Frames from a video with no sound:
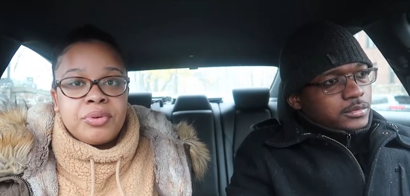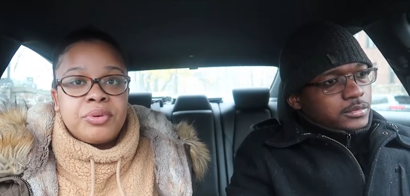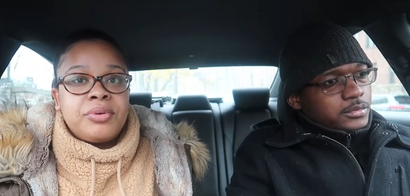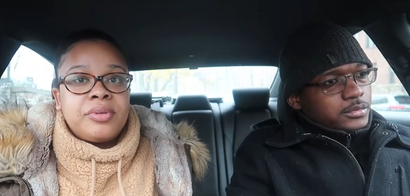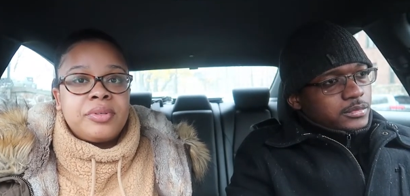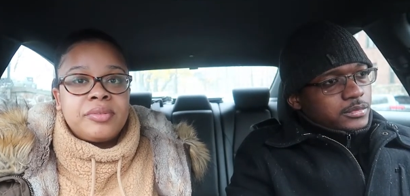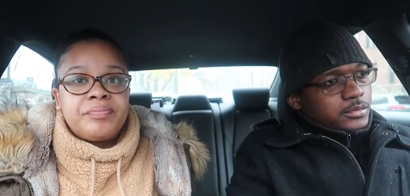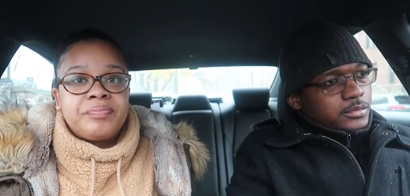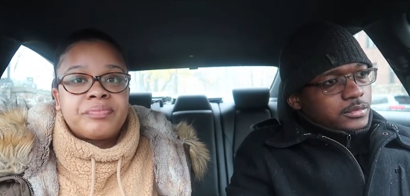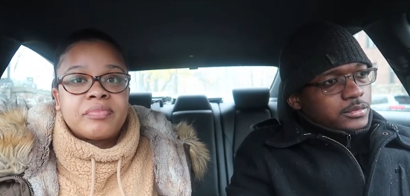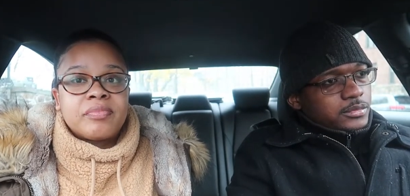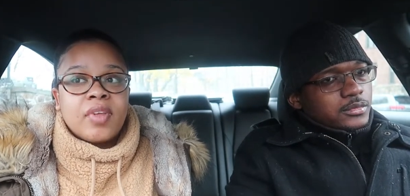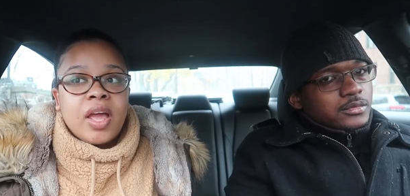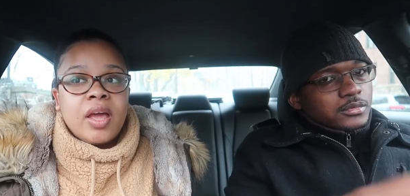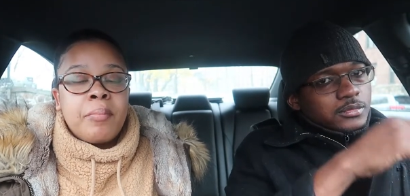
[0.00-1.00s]
Speaker 1: the road.
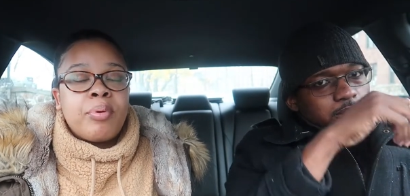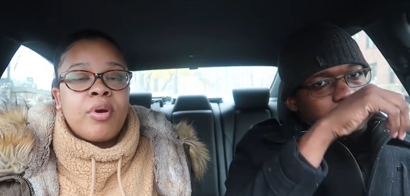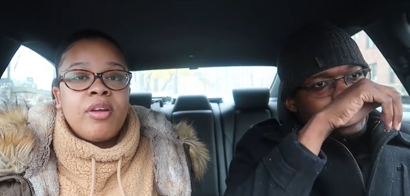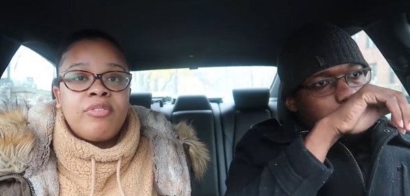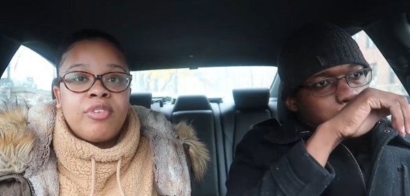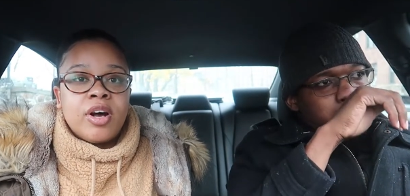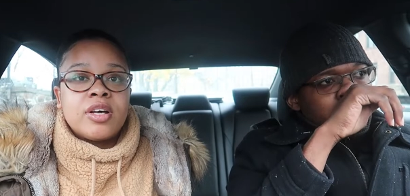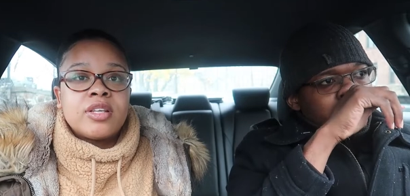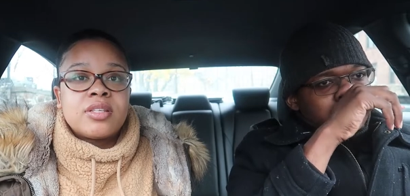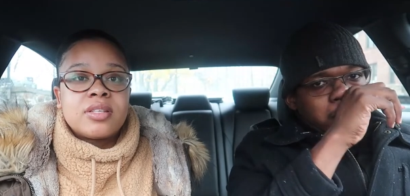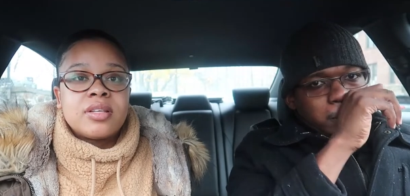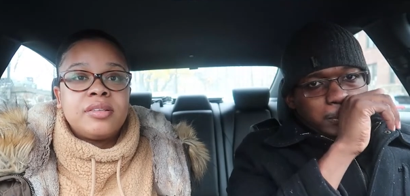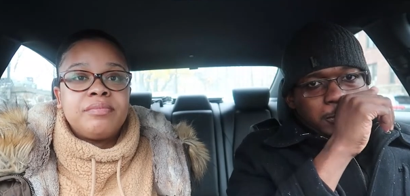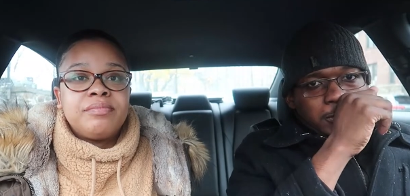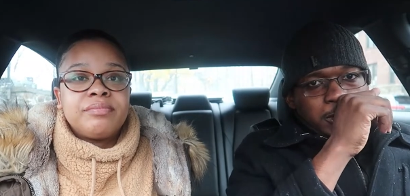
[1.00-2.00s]
Pray for us.
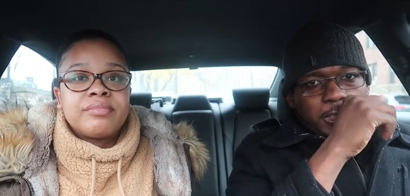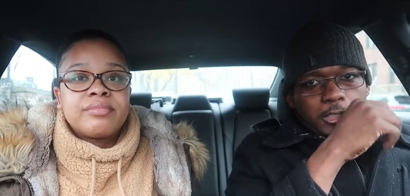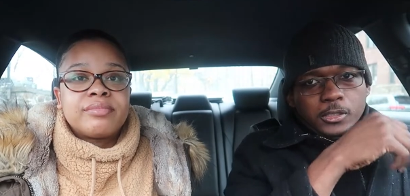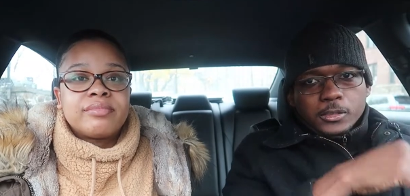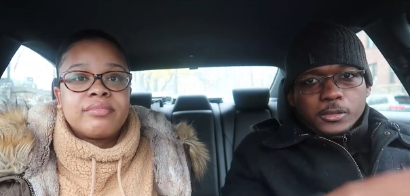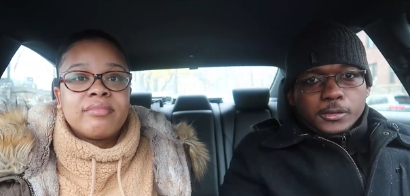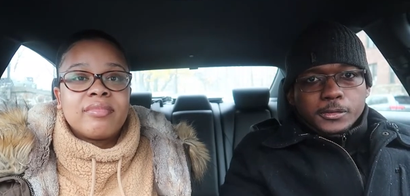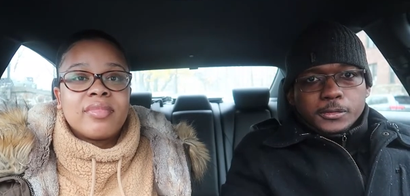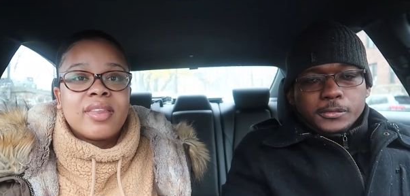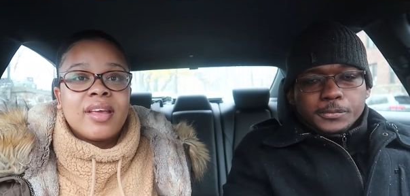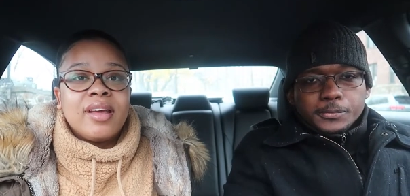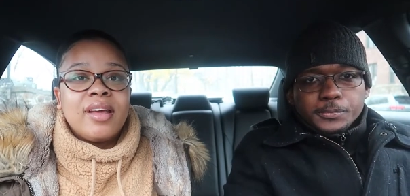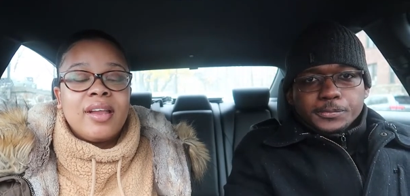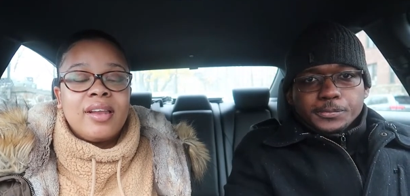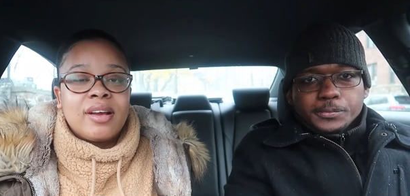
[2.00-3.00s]

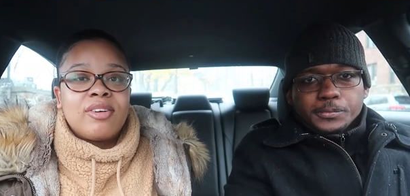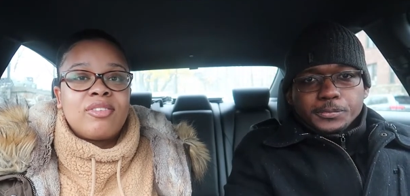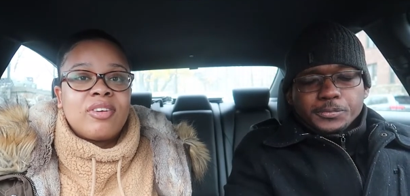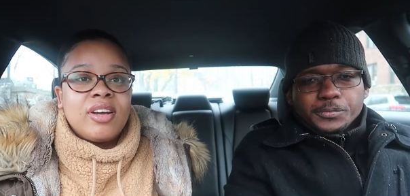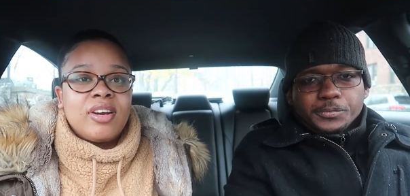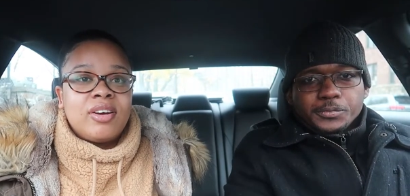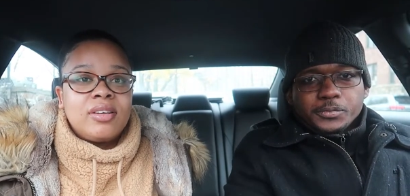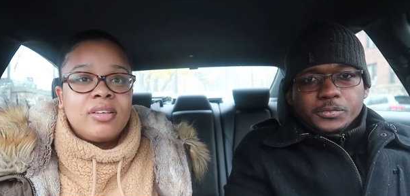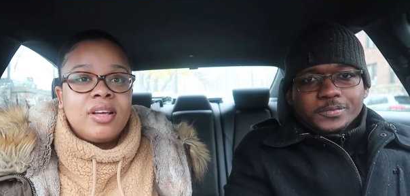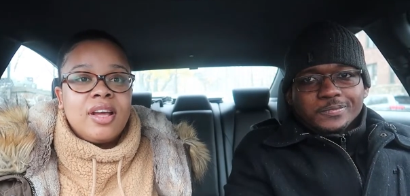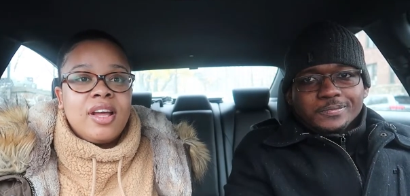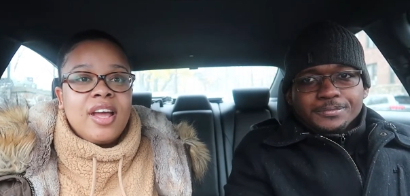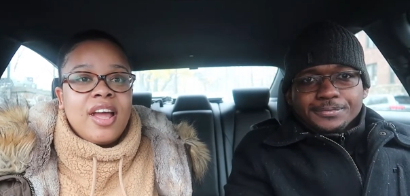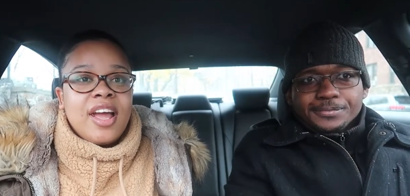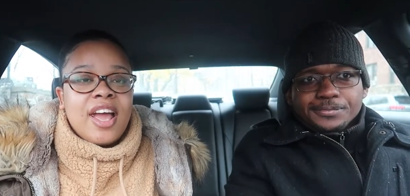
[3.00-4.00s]
And look at Rayon.
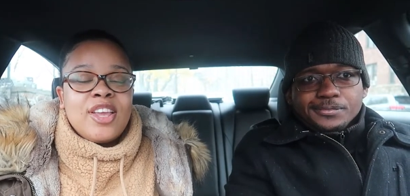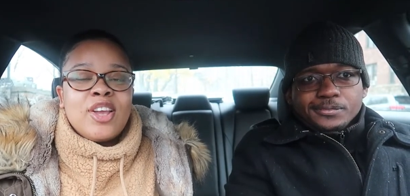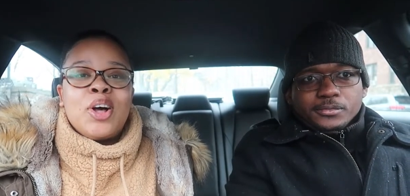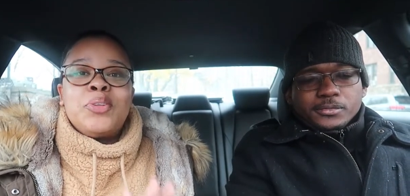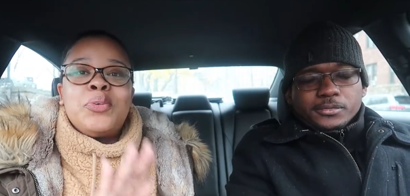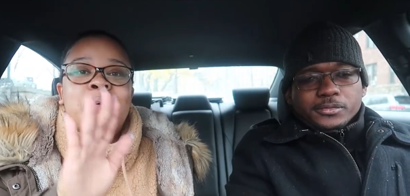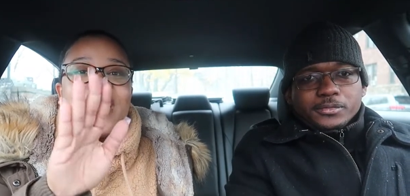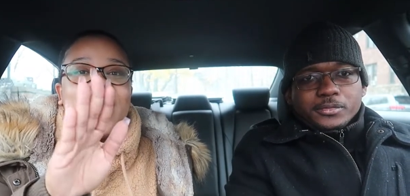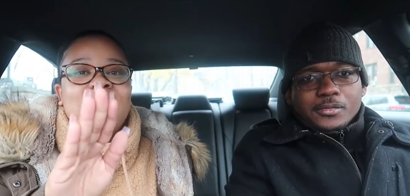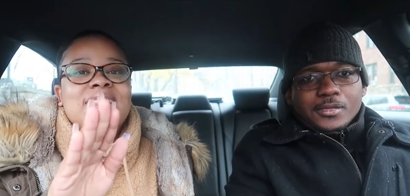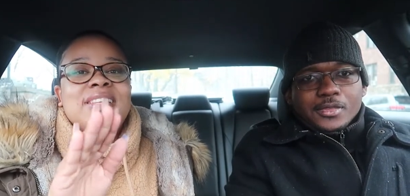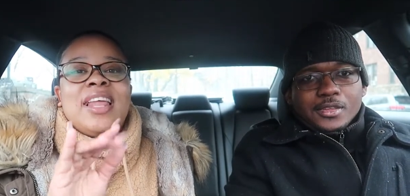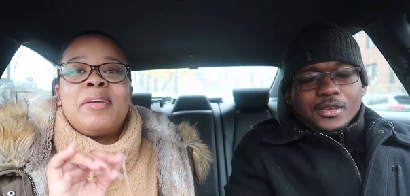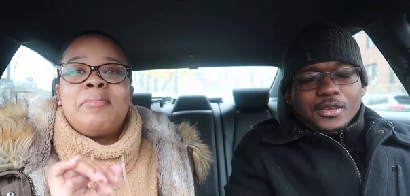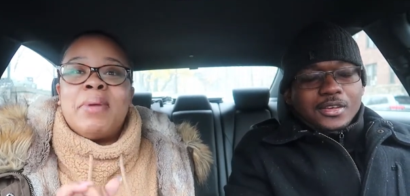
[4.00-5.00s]
And y'all know
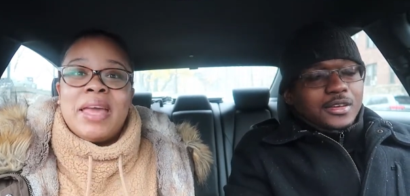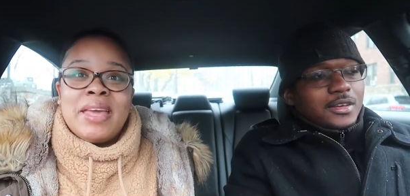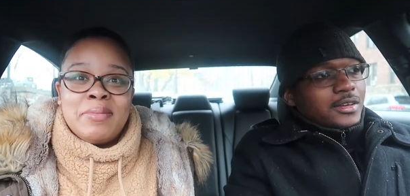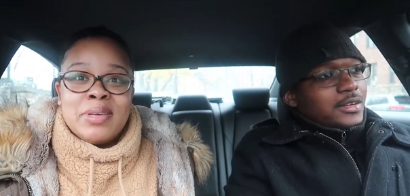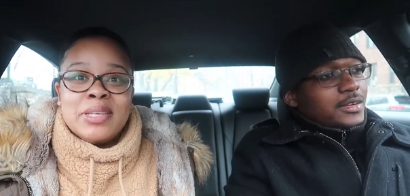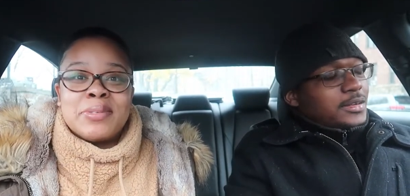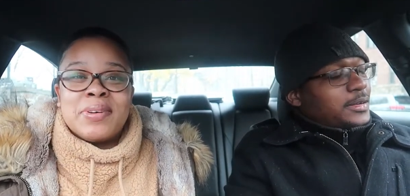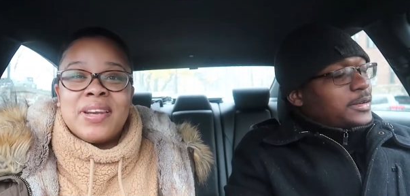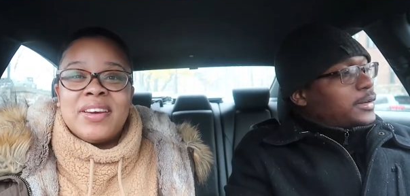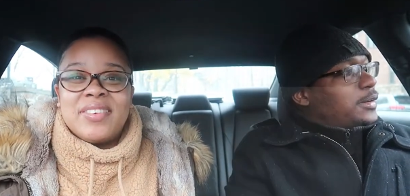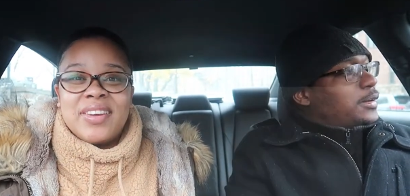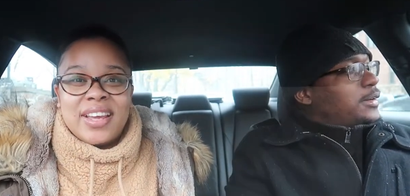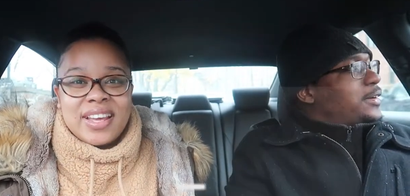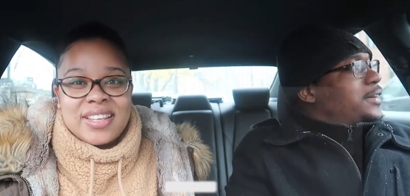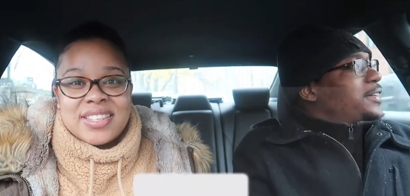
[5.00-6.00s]
guys are like babies whenever
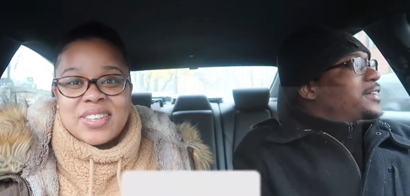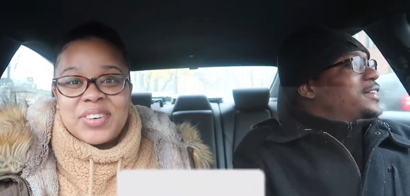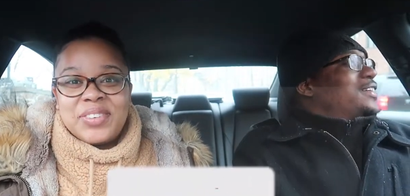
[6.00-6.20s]
it gets